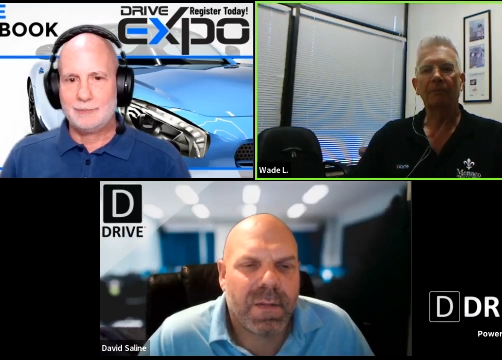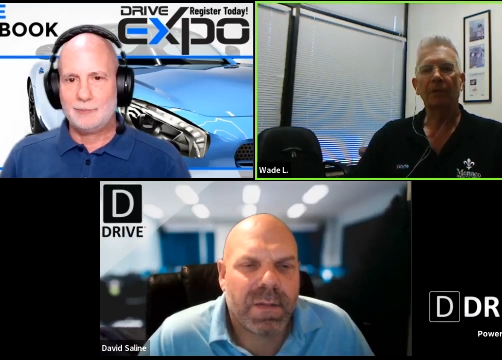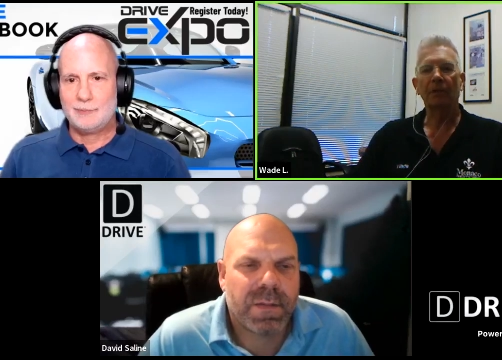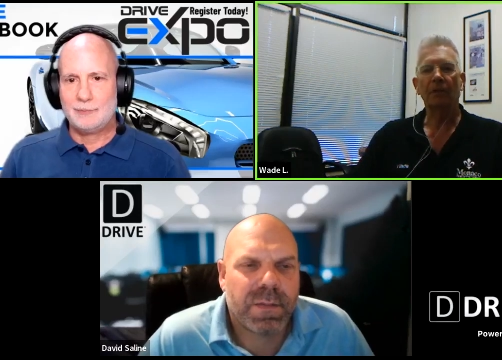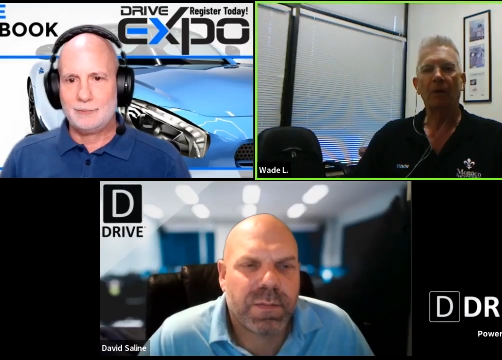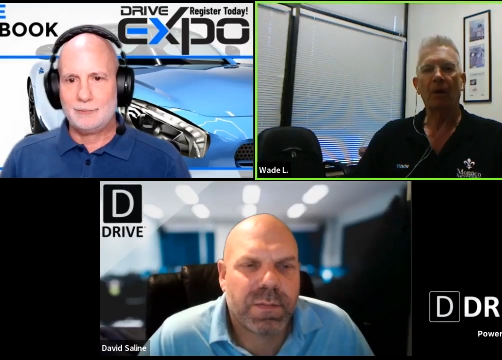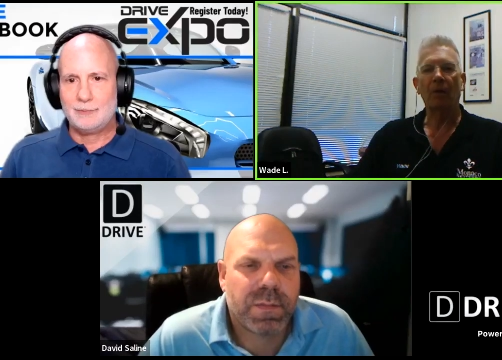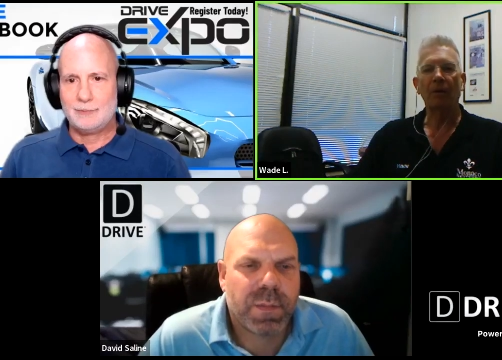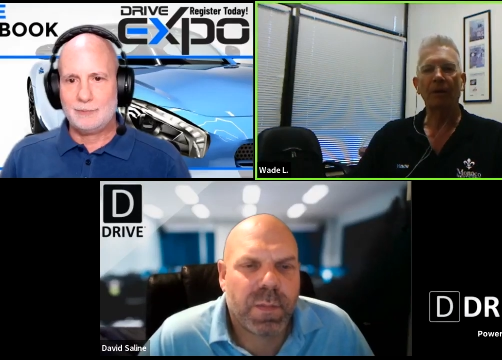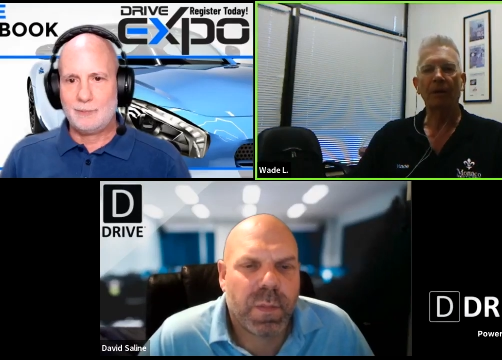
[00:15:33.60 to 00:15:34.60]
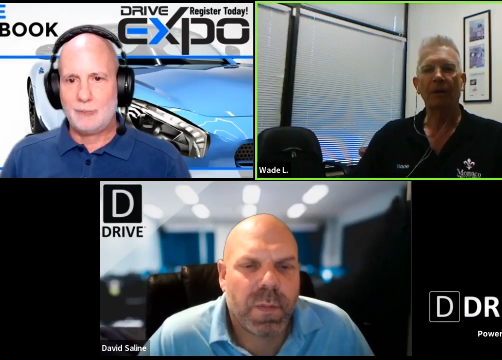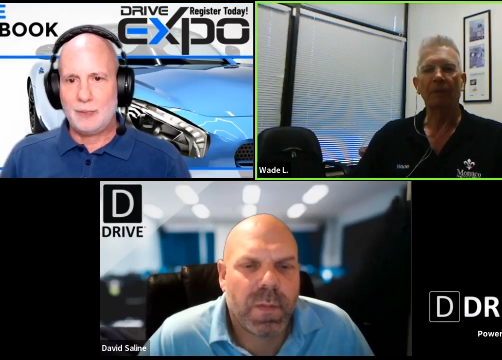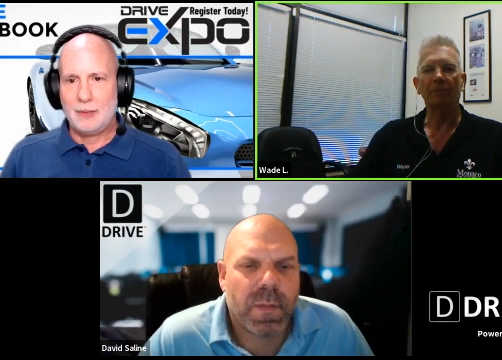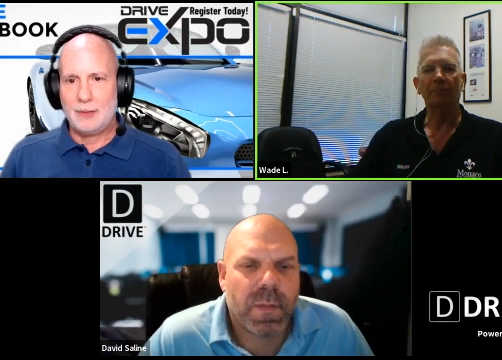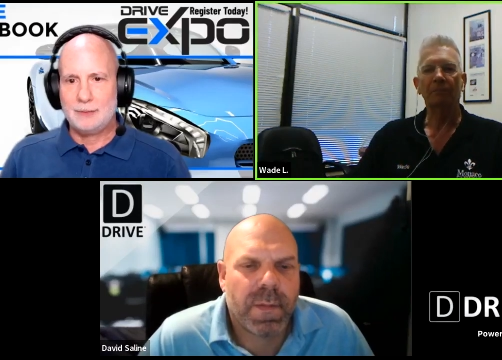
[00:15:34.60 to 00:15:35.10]
Speaker 1: you know all the
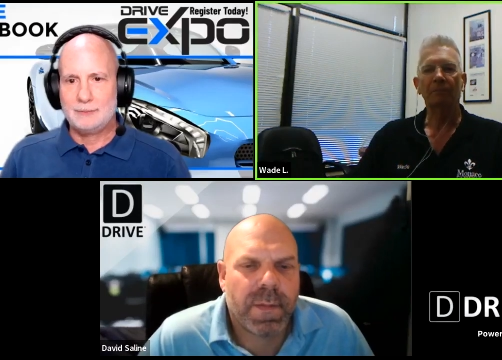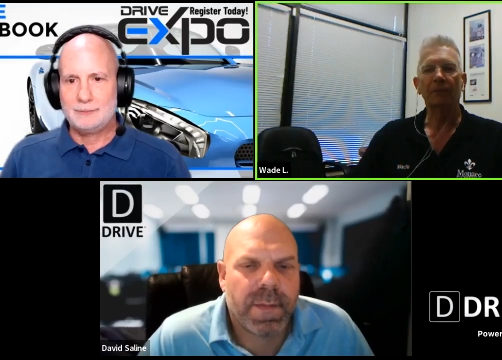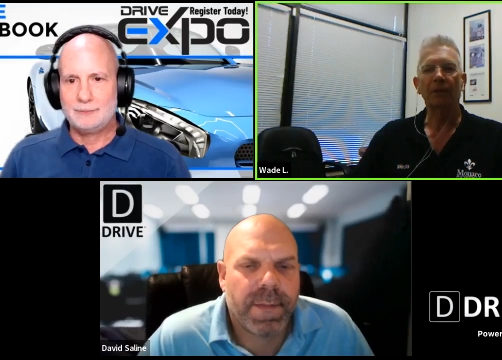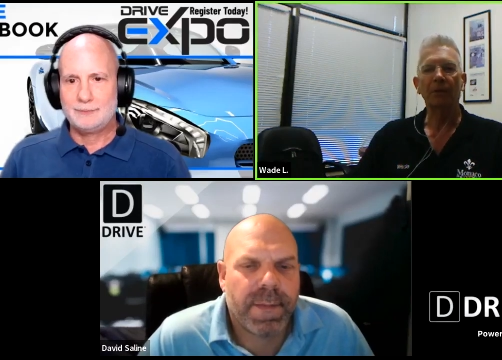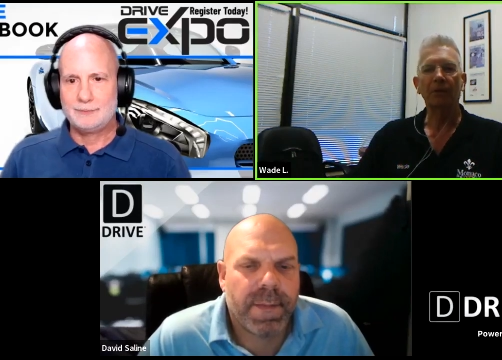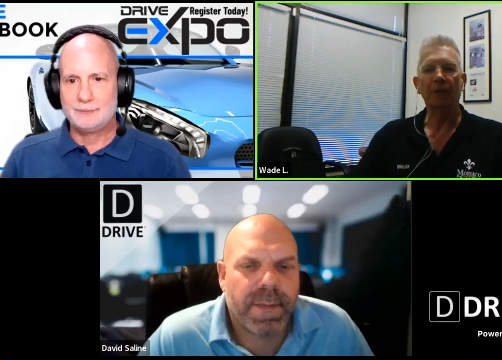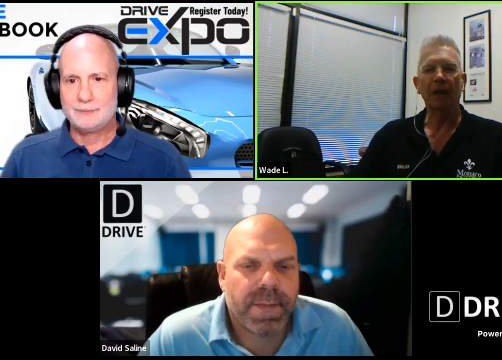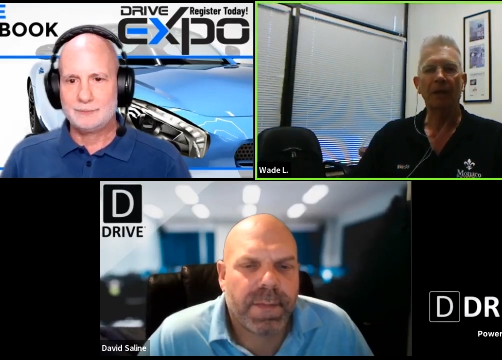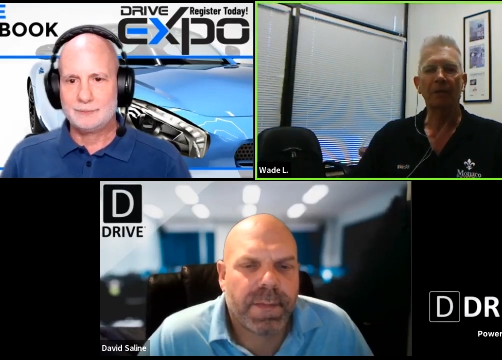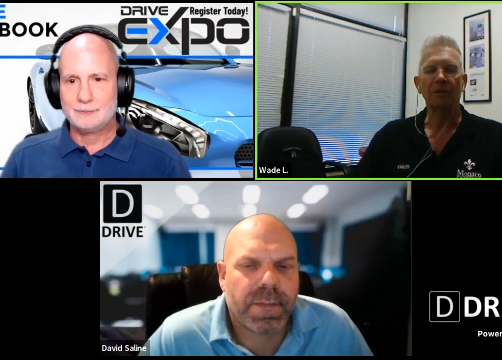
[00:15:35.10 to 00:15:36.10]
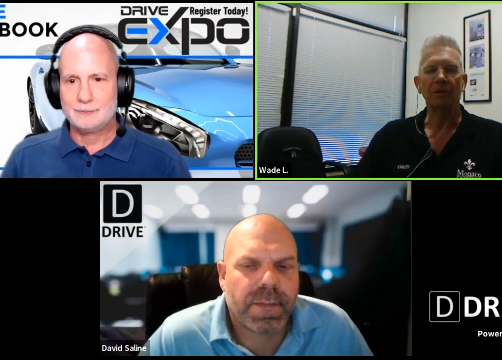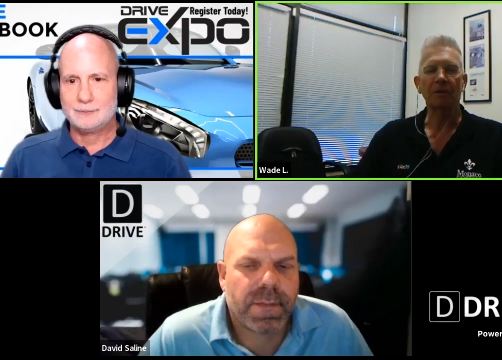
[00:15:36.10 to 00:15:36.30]
uh, the Google ads and